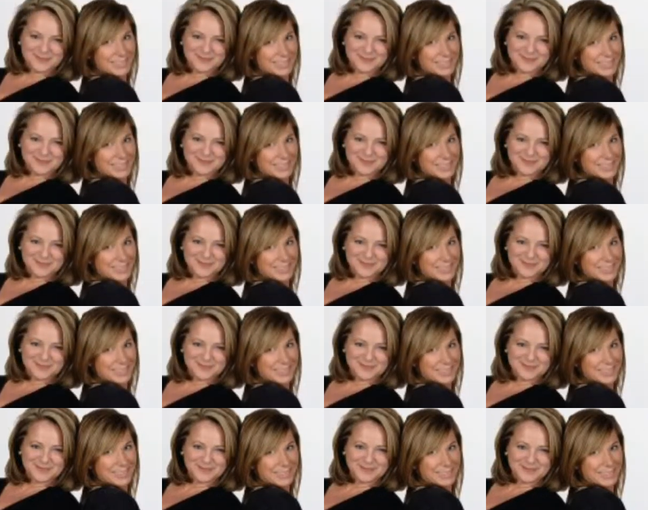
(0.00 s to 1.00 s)

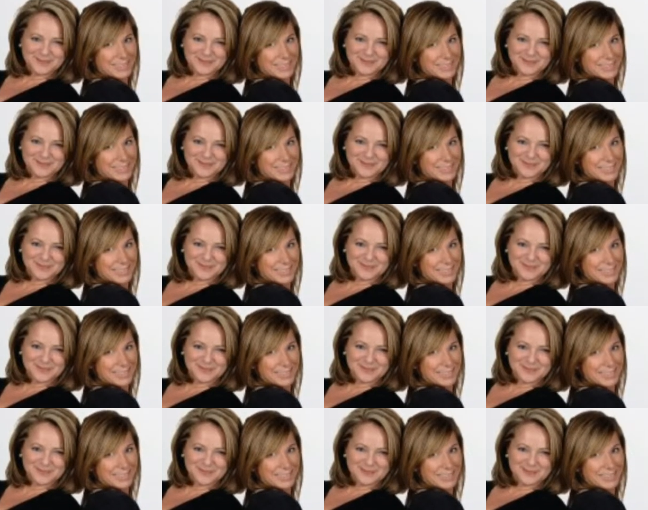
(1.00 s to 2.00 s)

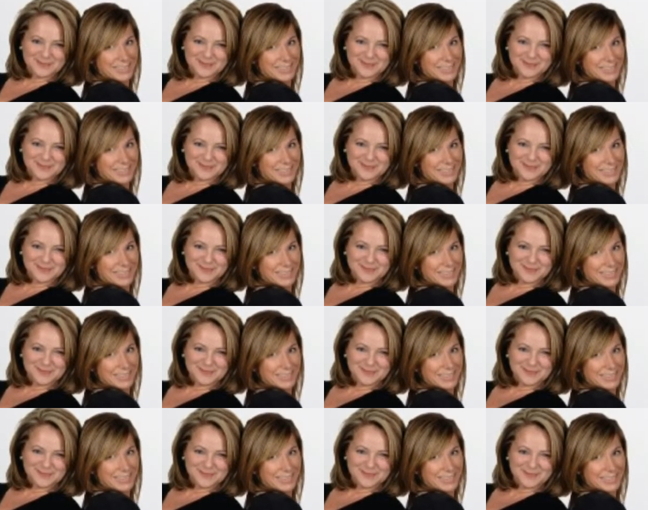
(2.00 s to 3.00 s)

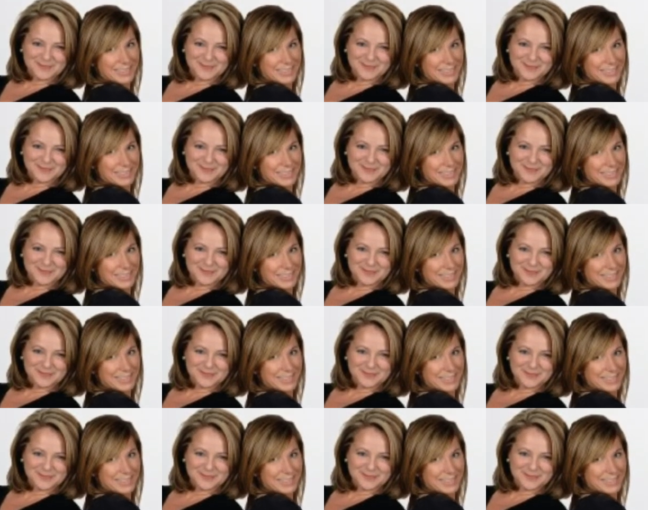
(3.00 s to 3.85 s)
Nobody speaks.